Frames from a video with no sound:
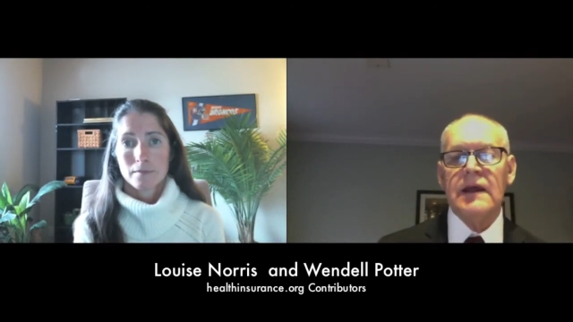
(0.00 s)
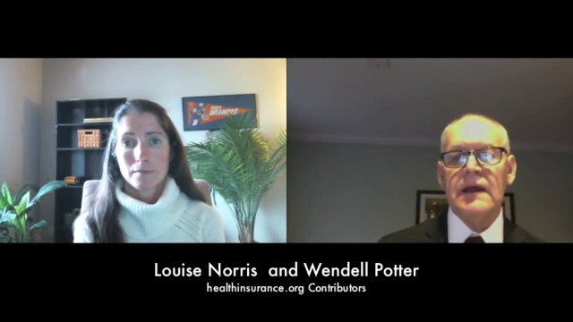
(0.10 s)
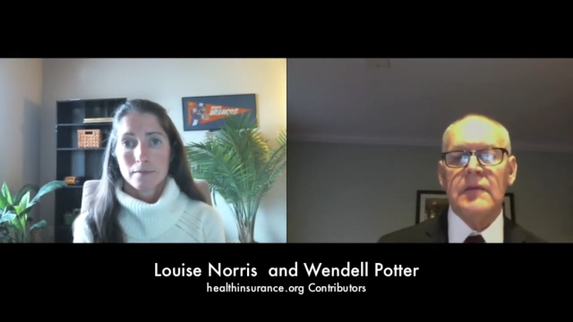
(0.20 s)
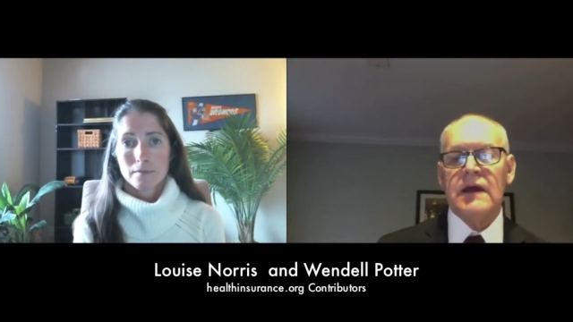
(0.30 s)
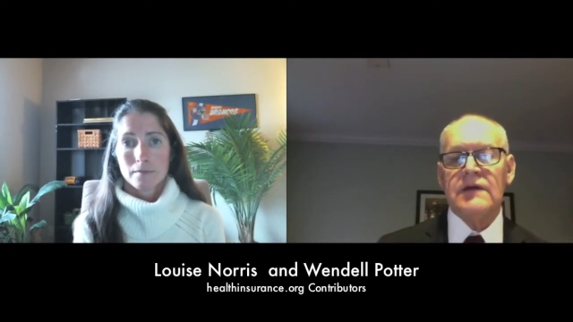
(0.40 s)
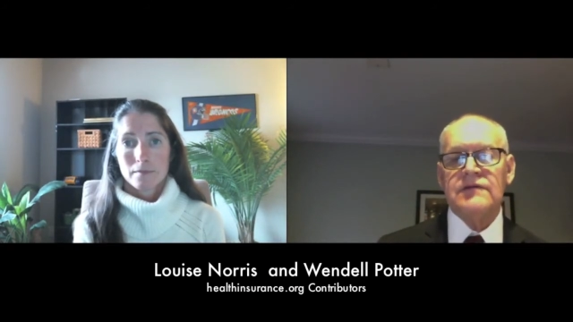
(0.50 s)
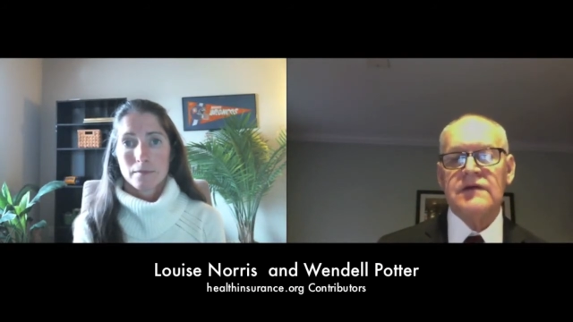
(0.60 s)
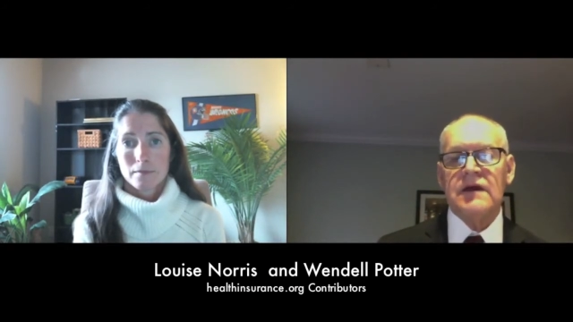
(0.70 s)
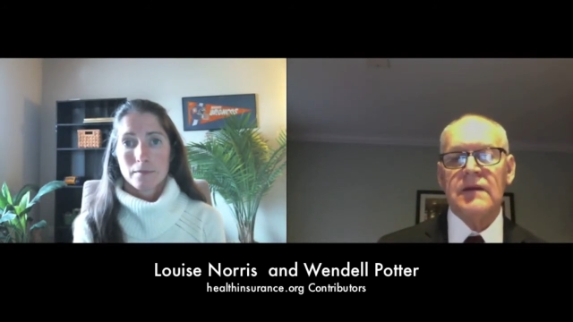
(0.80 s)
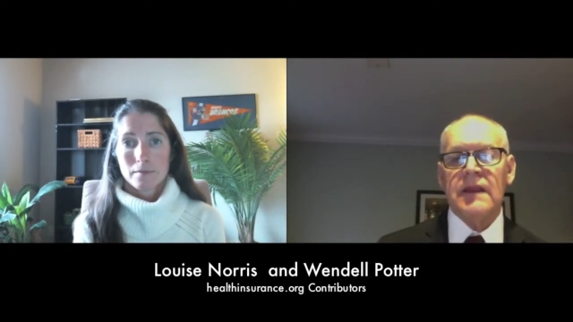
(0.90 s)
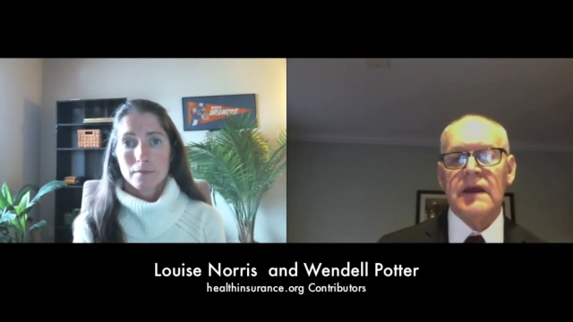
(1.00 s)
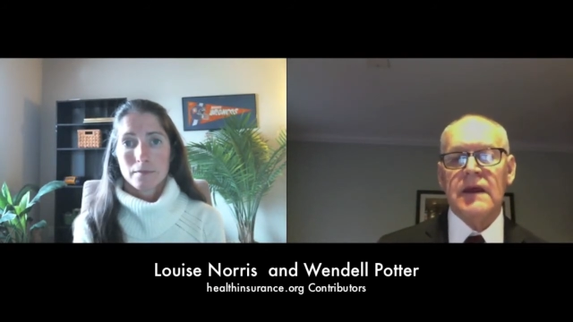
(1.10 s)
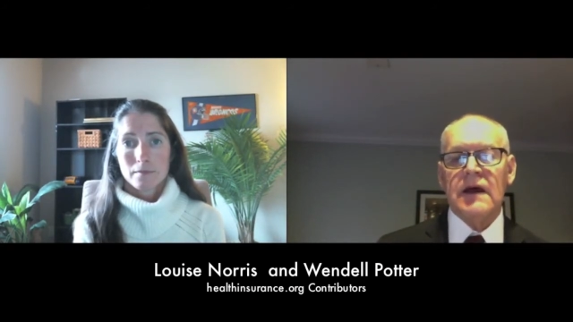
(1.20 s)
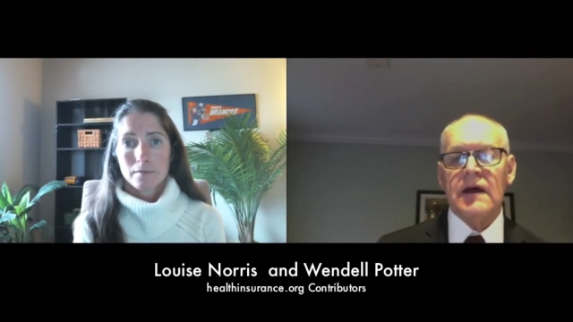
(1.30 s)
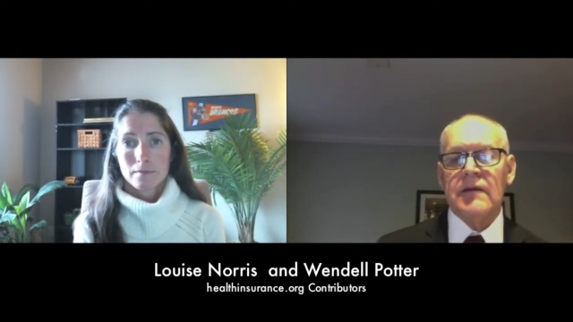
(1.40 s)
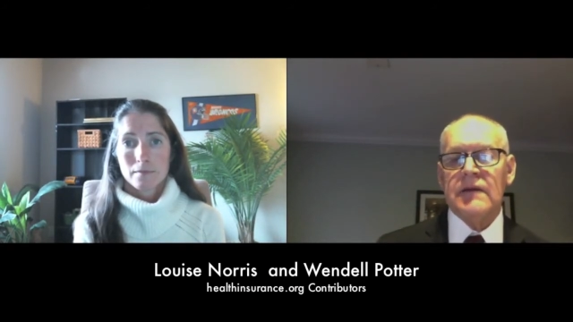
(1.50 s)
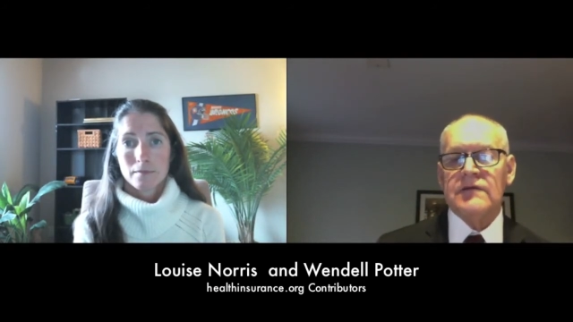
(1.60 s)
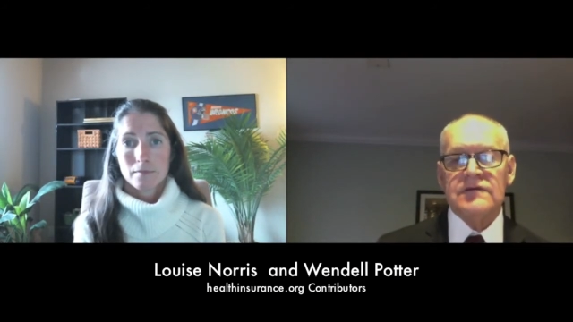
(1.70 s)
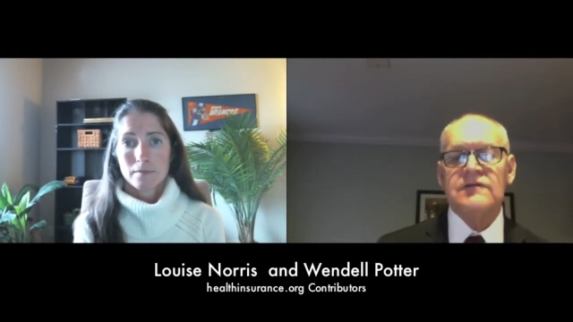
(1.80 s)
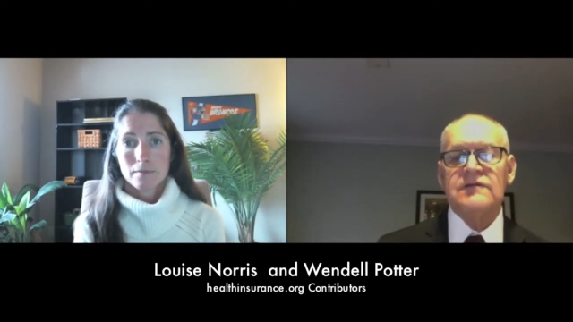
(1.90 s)
Speaker 1: because it's
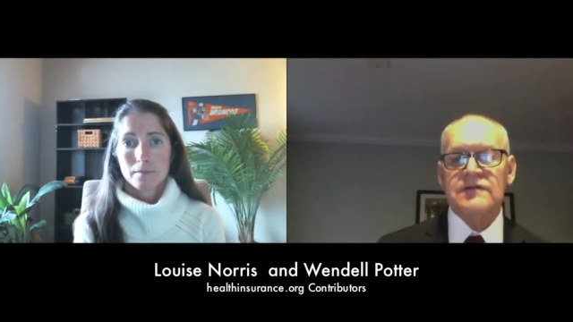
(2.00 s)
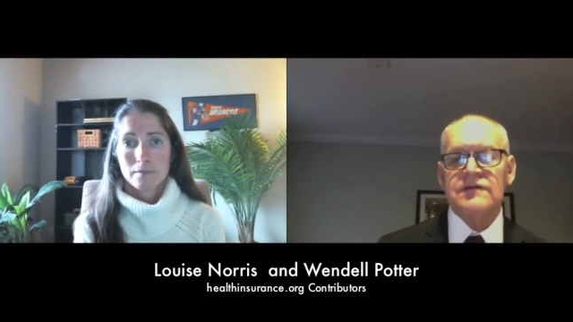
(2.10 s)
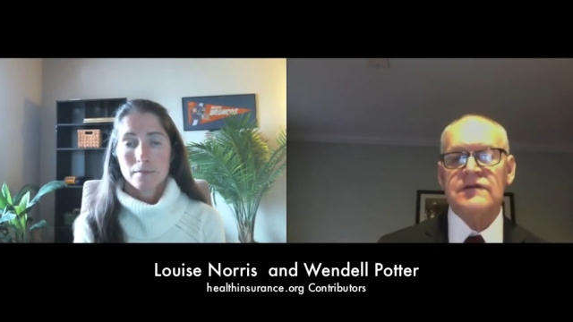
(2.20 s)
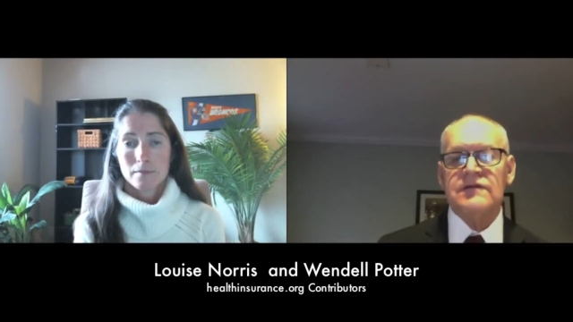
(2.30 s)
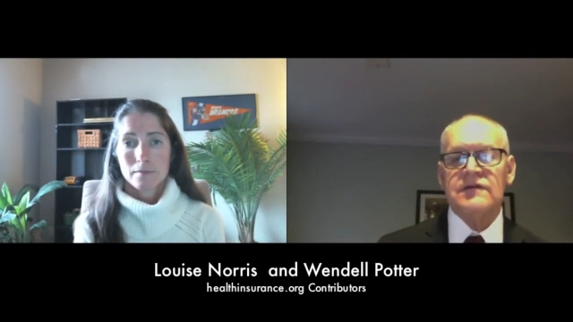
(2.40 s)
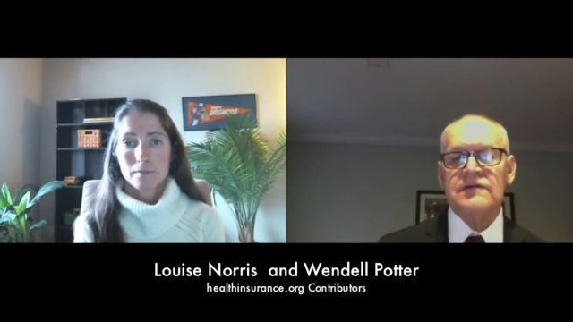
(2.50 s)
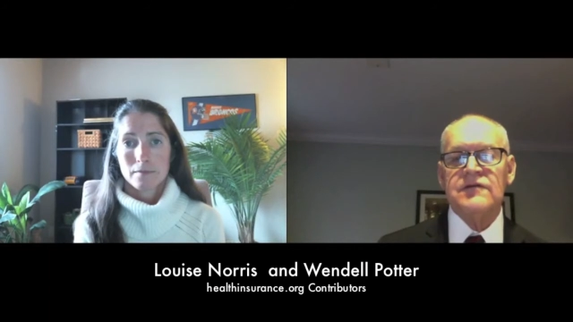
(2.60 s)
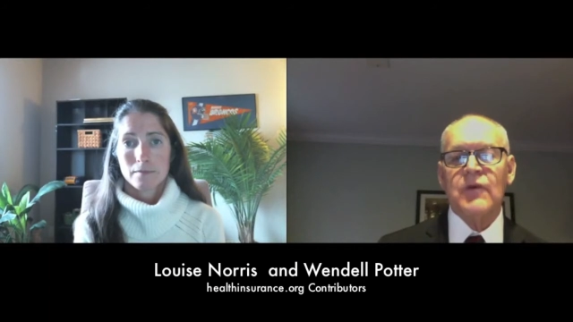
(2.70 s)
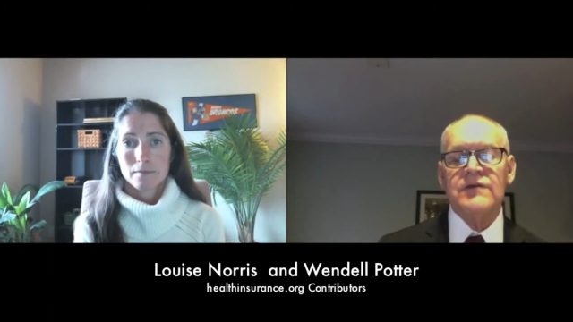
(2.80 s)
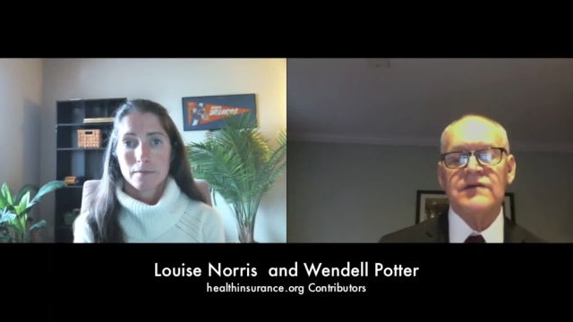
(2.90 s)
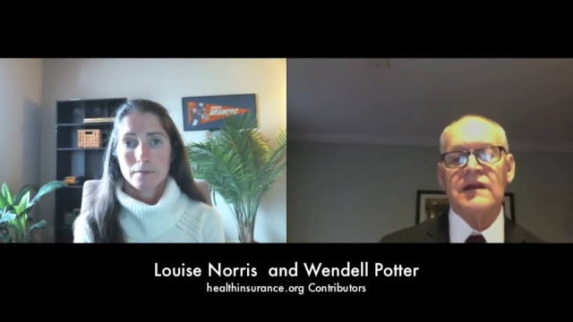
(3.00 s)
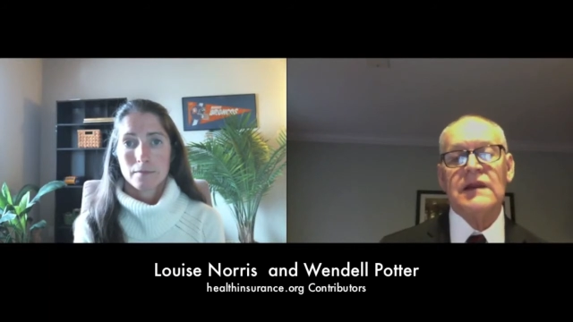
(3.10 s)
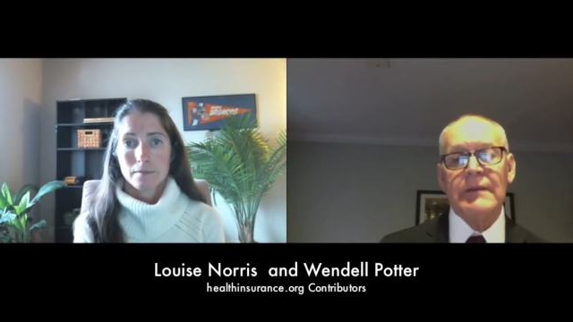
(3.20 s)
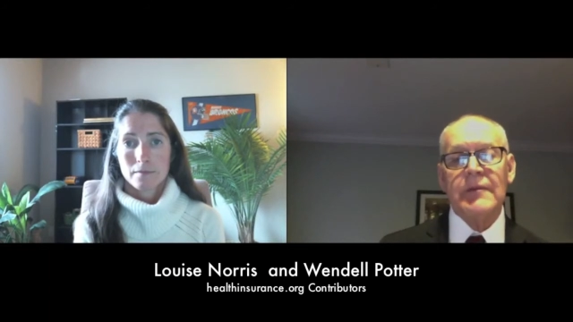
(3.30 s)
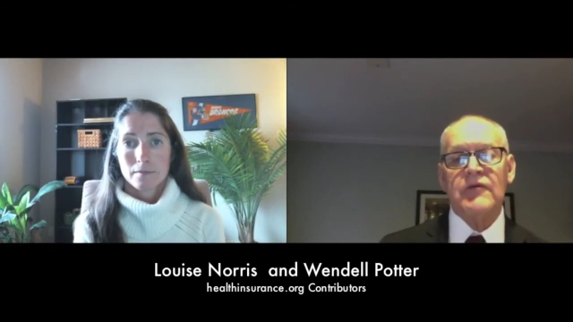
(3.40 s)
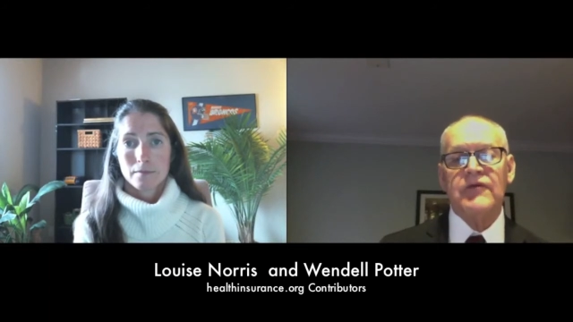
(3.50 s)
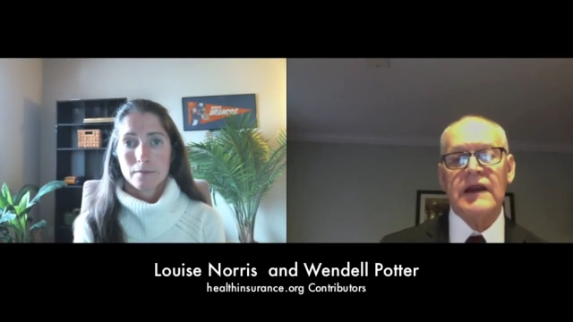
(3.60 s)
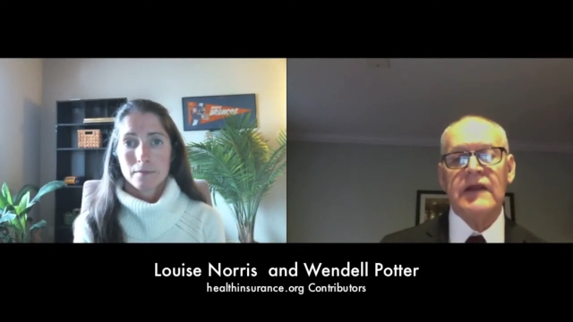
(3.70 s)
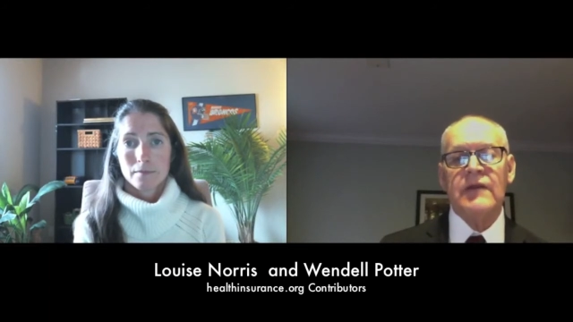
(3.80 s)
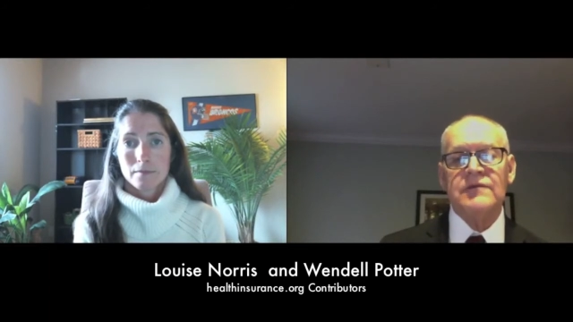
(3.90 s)
just as a situation, a lot of people are
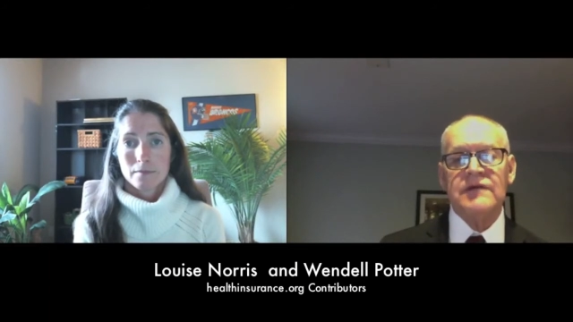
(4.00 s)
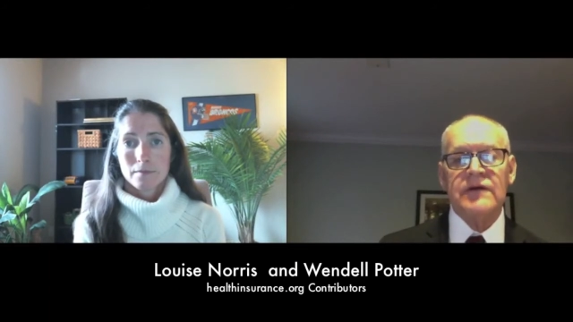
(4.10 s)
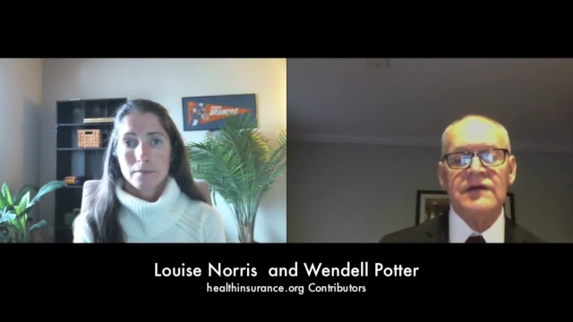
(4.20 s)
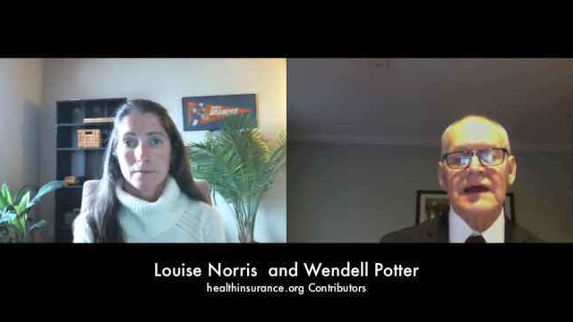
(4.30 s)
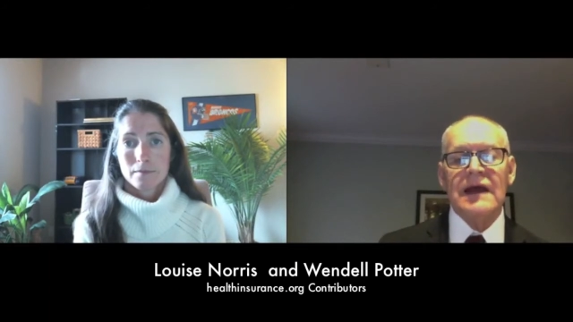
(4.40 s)
finding themselves